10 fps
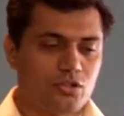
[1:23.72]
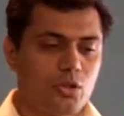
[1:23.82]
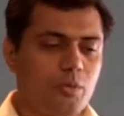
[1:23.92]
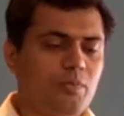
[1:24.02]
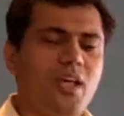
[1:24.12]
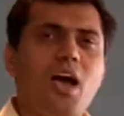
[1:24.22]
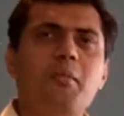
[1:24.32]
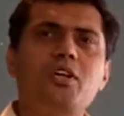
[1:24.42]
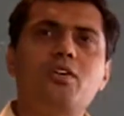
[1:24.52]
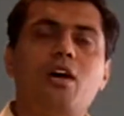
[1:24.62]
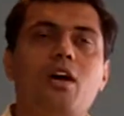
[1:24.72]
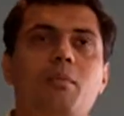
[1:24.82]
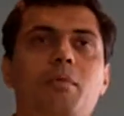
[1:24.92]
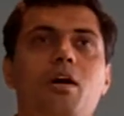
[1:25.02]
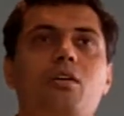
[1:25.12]
So, I'm going to talk
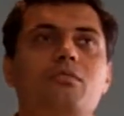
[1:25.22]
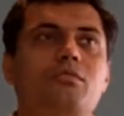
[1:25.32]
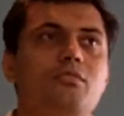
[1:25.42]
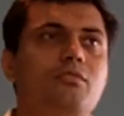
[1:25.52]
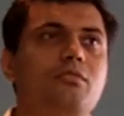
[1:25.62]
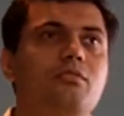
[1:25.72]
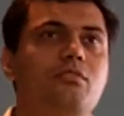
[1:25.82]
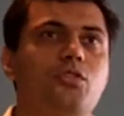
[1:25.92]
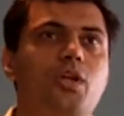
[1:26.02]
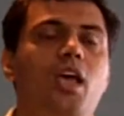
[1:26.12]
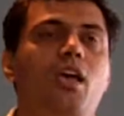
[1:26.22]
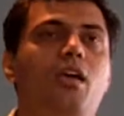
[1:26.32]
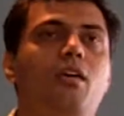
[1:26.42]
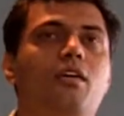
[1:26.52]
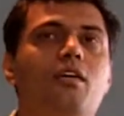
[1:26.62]
about
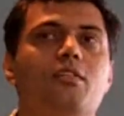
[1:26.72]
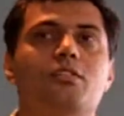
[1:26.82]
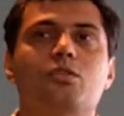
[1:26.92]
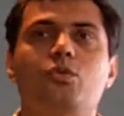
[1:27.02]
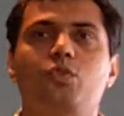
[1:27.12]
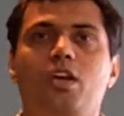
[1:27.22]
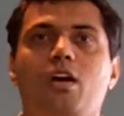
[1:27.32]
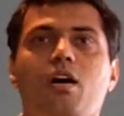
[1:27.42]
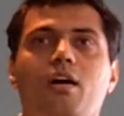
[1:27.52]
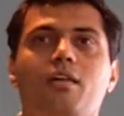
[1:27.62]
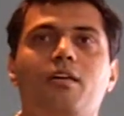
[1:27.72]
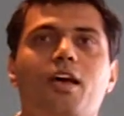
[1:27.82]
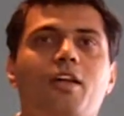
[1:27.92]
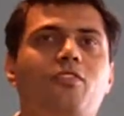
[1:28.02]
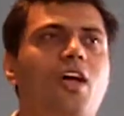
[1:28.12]
today is who we are
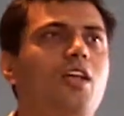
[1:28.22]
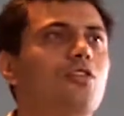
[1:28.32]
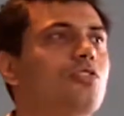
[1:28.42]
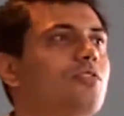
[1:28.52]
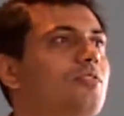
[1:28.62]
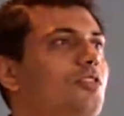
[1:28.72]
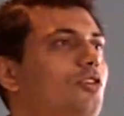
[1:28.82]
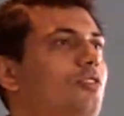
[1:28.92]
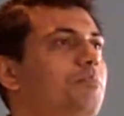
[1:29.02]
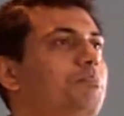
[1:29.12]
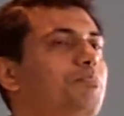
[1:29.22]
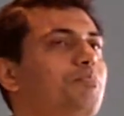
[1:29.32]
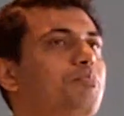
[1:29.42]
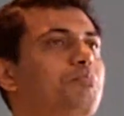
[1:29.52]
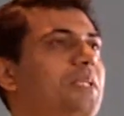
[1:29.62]
and trying to, you know,
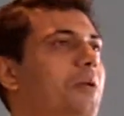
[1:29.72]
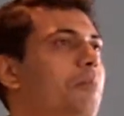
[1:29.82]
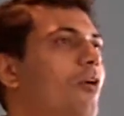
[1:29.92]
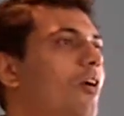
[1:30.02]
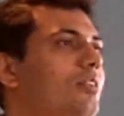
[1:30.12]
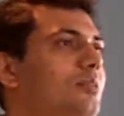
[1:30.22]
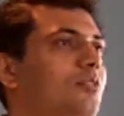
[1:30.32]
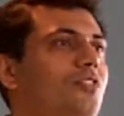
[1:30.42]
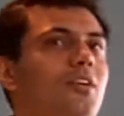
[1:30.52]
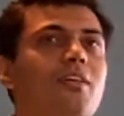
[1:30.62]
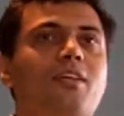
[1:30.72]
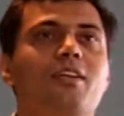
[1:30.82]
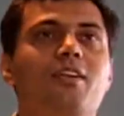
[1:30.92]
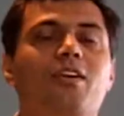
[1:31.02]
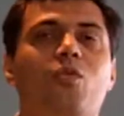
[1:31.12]
pin upon some of the
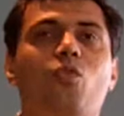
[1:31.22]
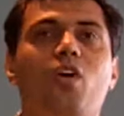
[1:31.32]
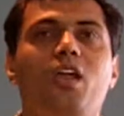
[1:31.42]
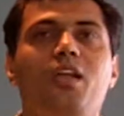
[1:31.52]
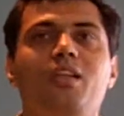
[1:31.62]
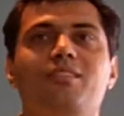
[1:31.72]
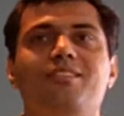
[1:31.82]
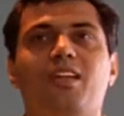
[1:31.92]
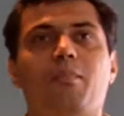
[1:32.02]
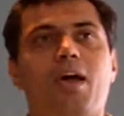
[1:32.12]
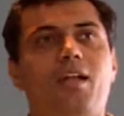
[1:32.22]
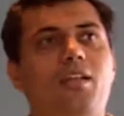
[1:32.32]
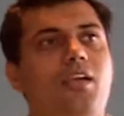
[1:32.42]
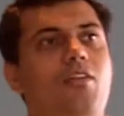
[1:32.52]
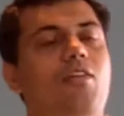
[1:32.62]
very
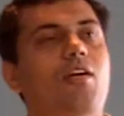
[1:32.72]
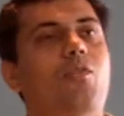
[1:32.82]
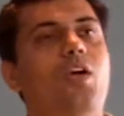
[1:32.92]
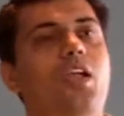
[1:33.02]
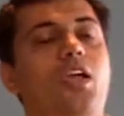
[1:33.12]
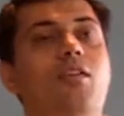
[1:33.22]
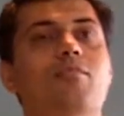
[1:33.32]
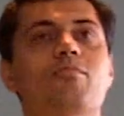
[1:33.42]
dramatic or very